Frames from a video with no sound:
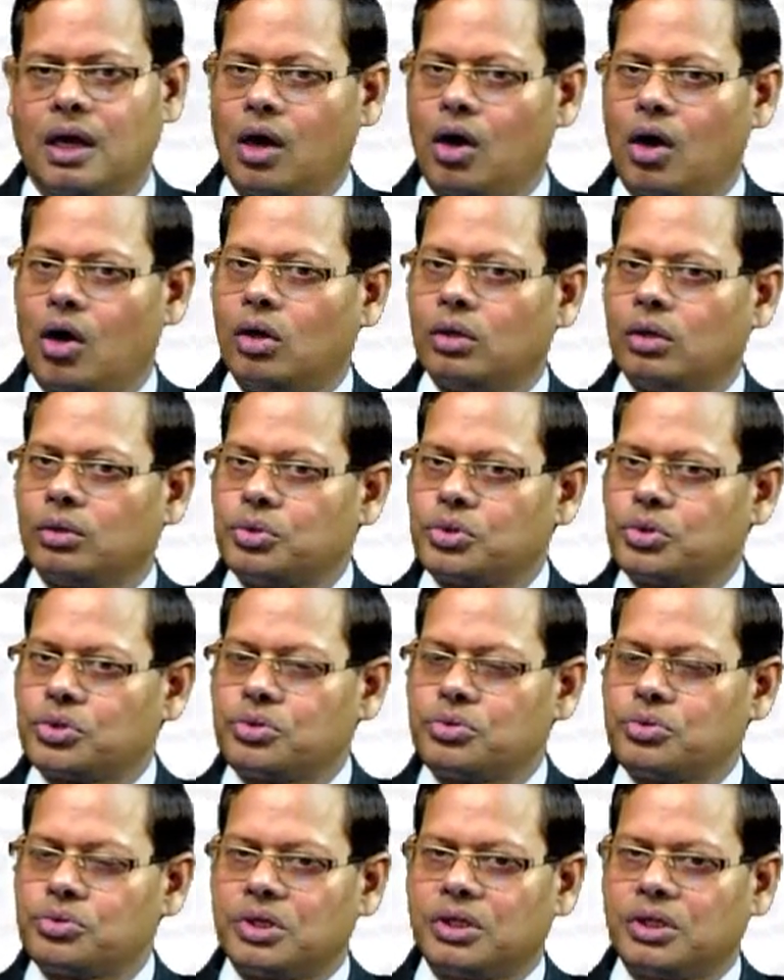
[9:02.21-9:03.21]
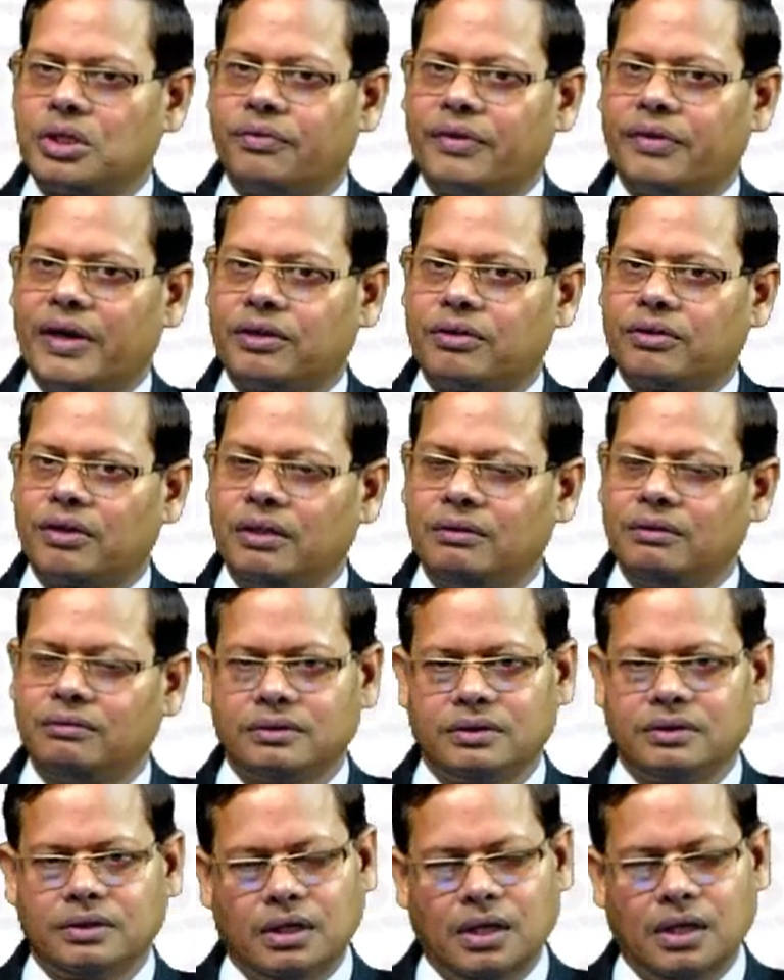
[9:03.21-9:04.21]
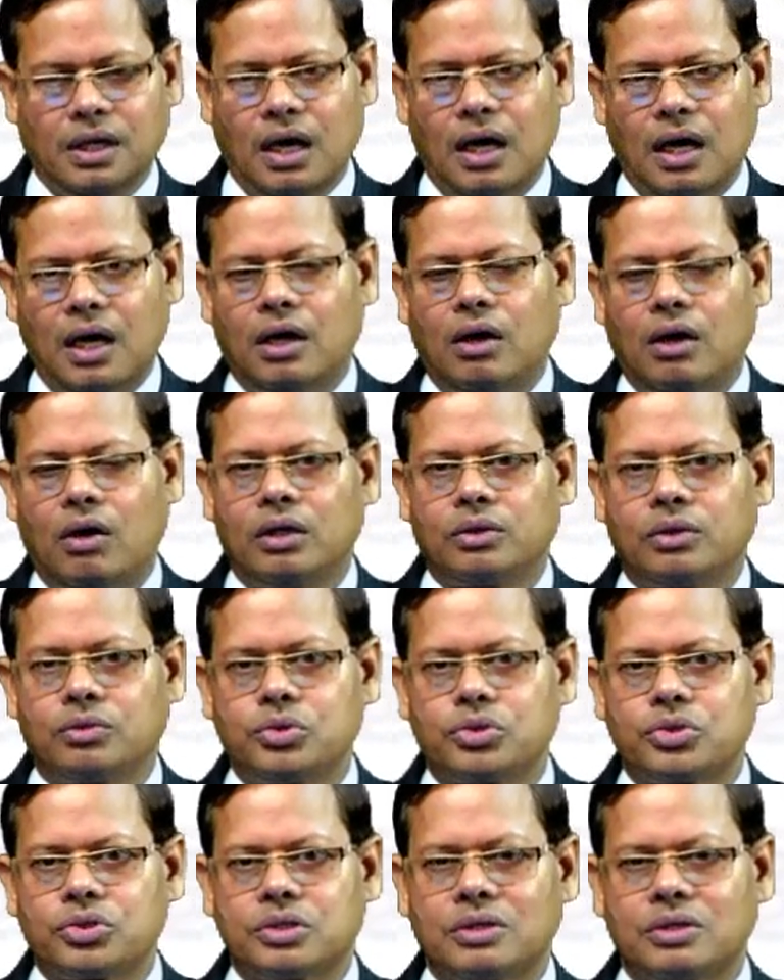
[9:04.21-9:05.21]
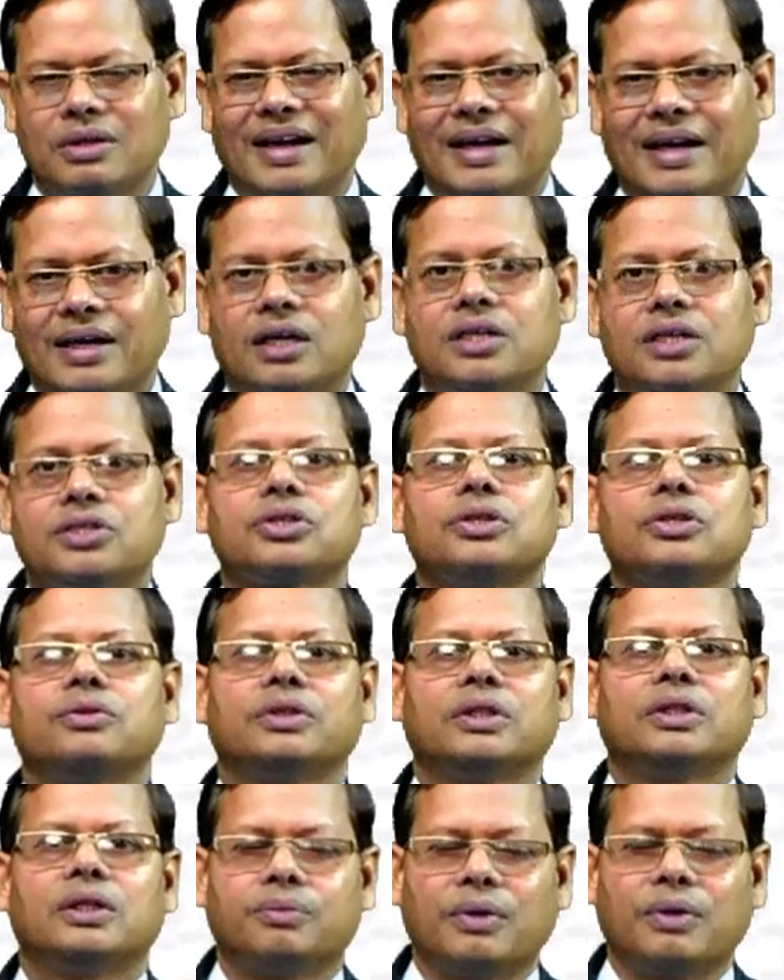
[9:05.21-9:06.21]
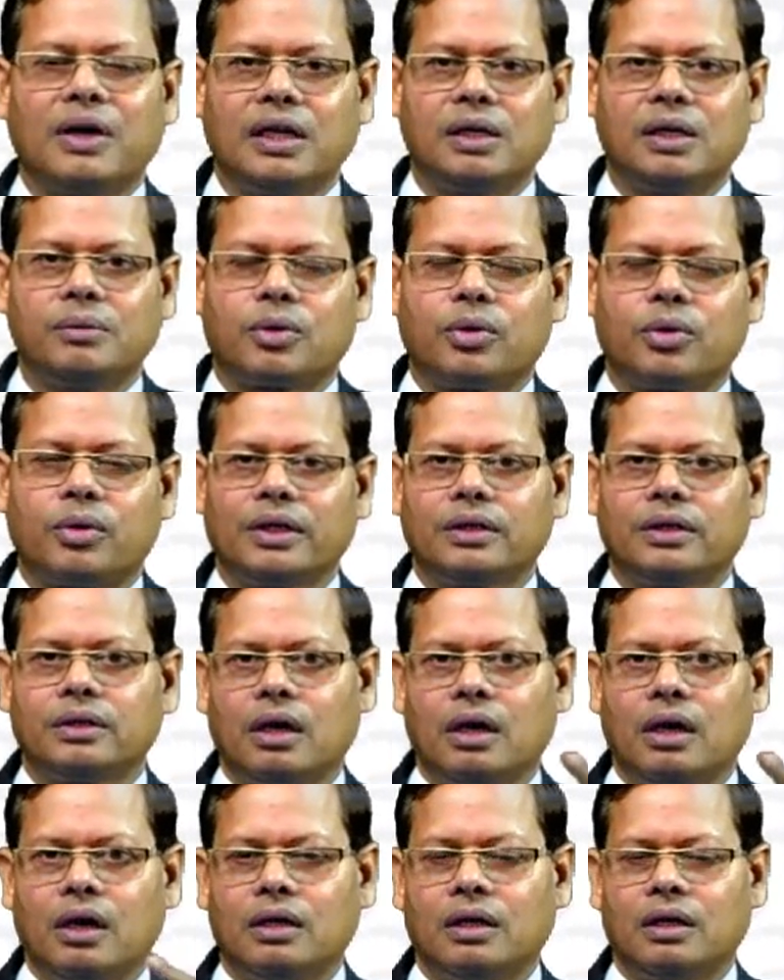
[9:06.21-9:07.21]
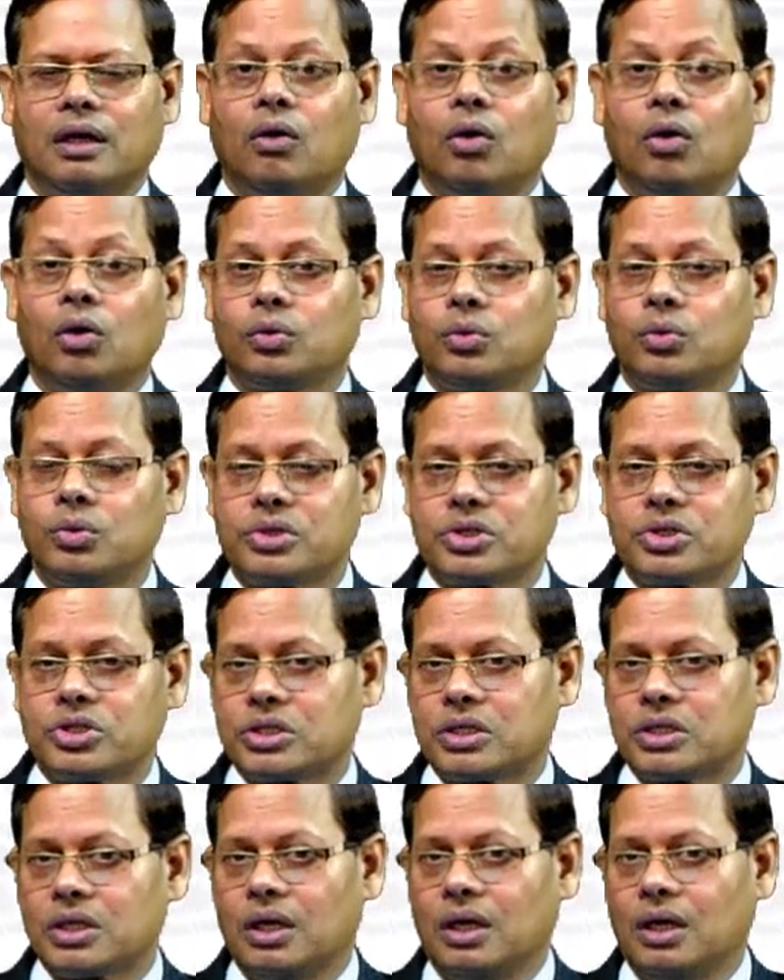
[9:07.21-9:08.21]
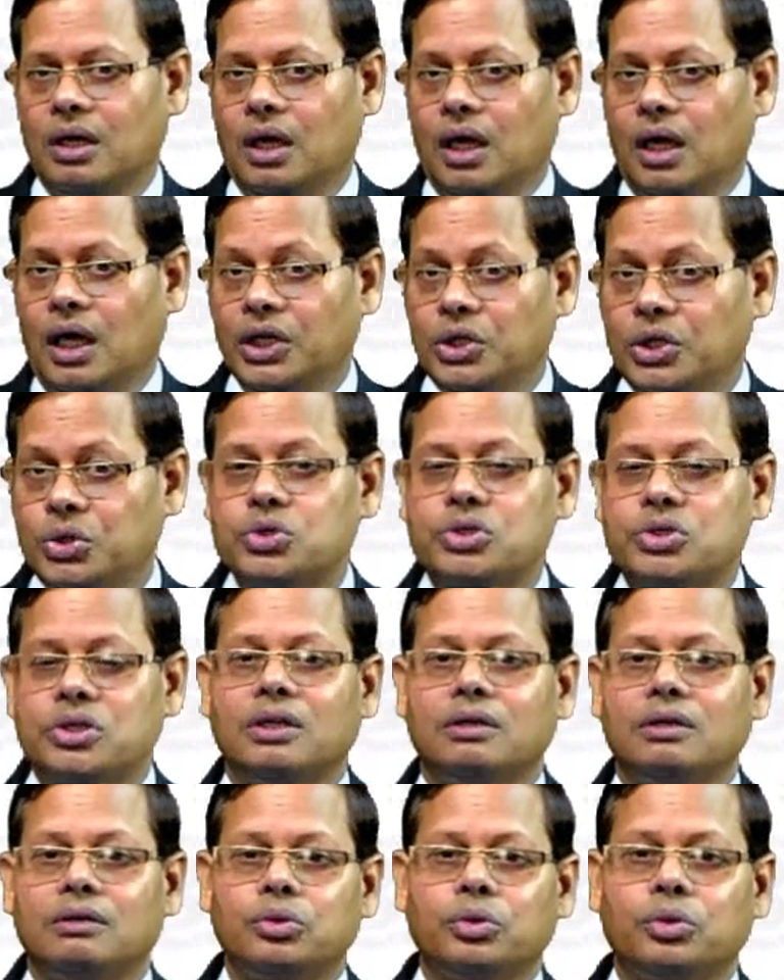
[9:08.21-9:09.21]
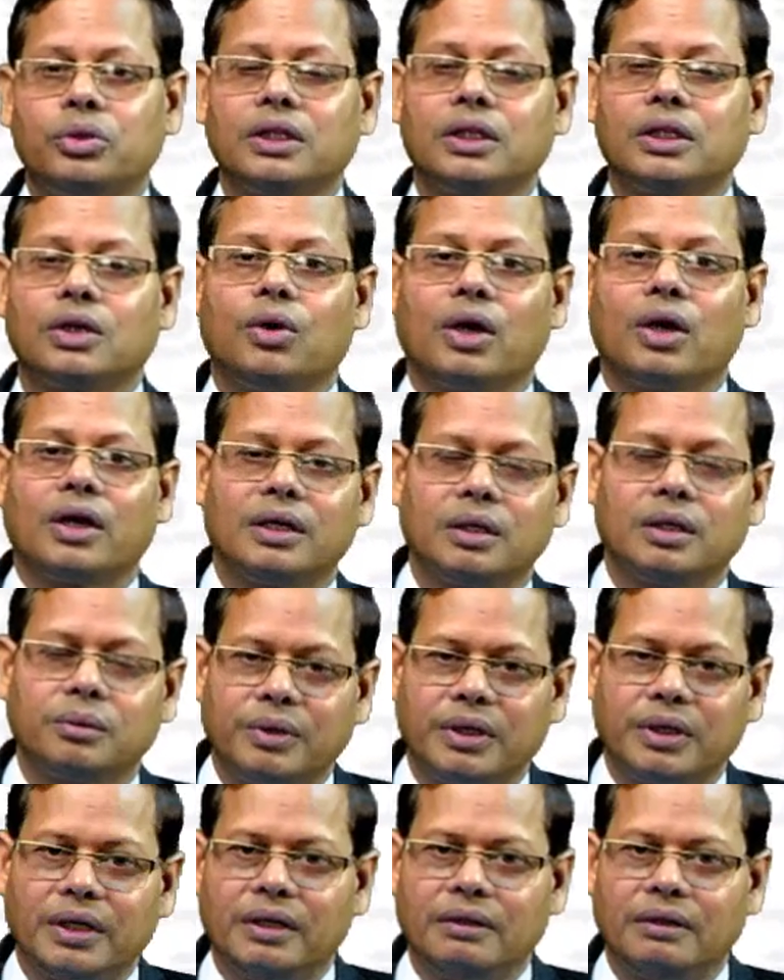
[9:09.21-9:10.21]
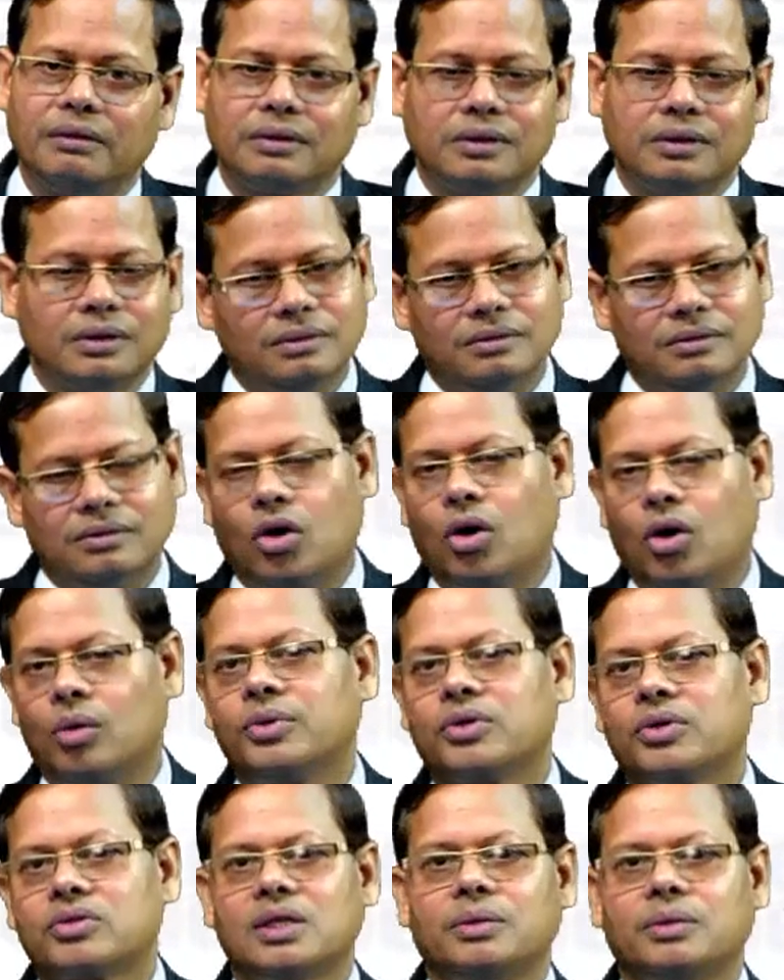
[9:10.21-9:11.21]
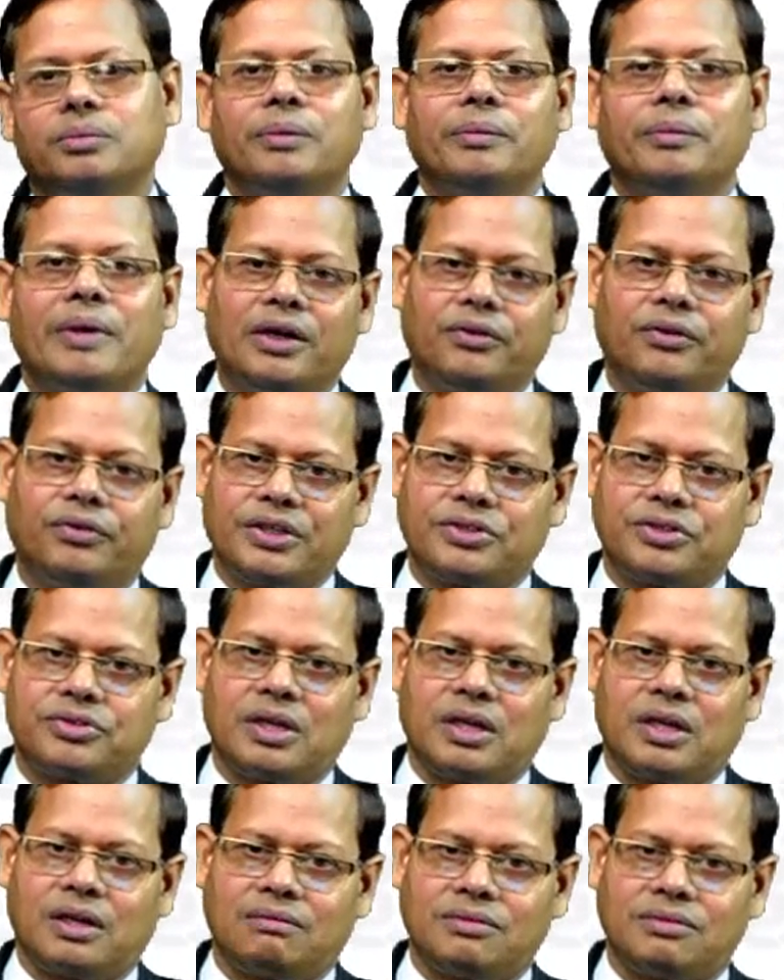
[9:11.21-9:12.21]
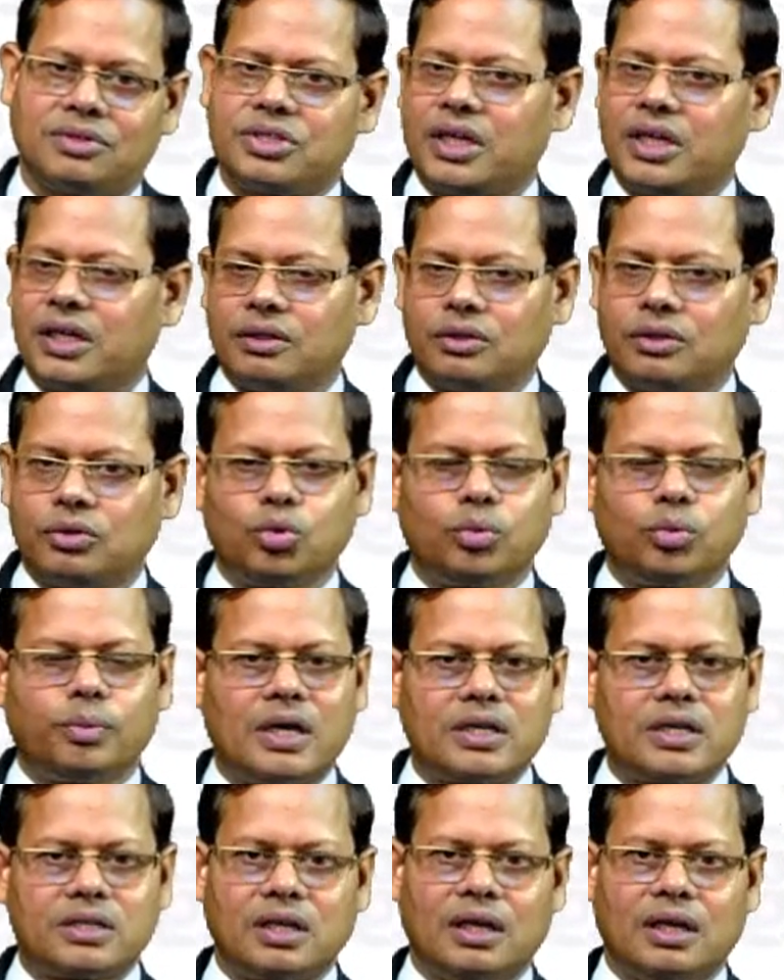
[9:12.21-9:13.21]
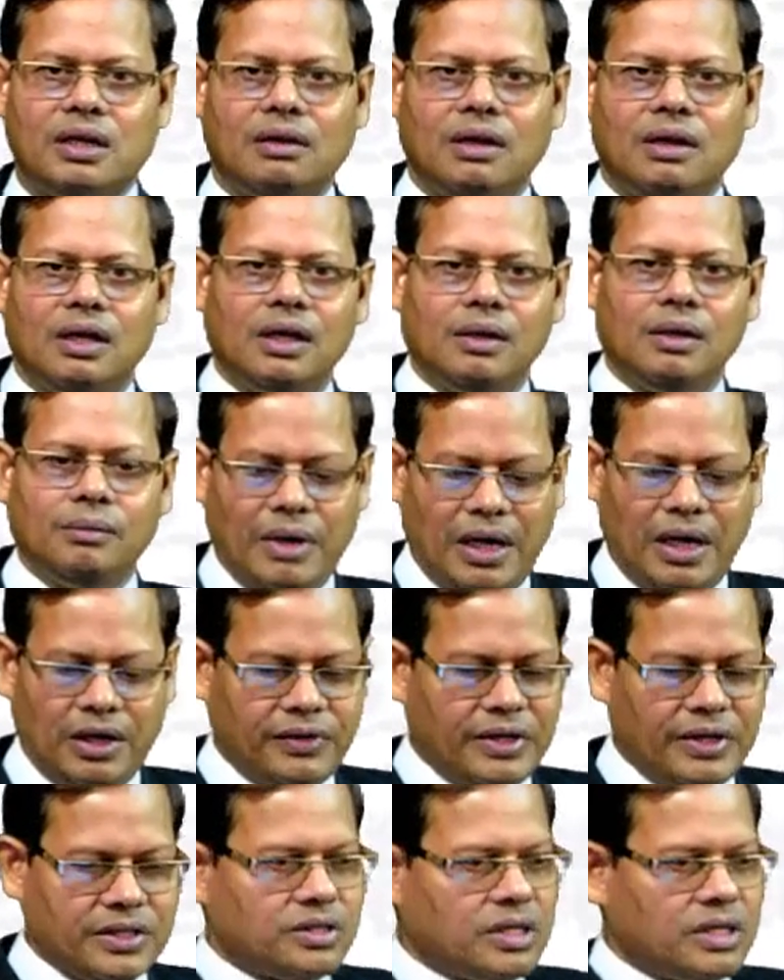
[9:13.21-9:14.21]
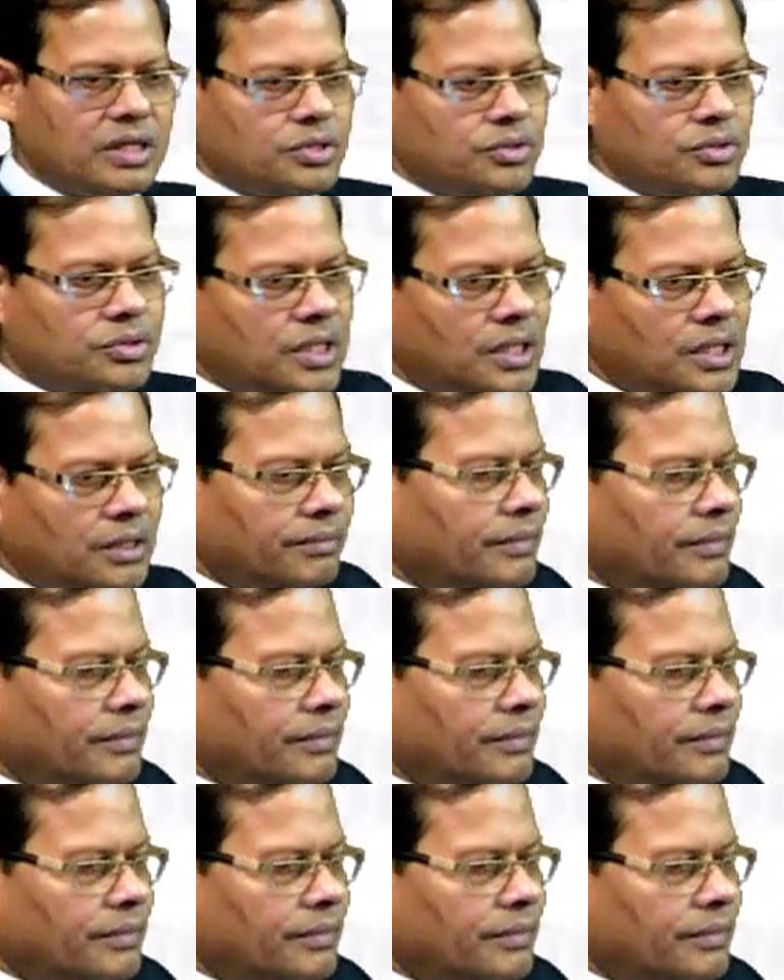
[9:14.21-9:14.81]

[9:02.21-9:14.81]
All goods used in the factory and all goods attached with the final product or all goods used during the warranty period, obviously by manufacturer. Second two parts are manufacturers, you see,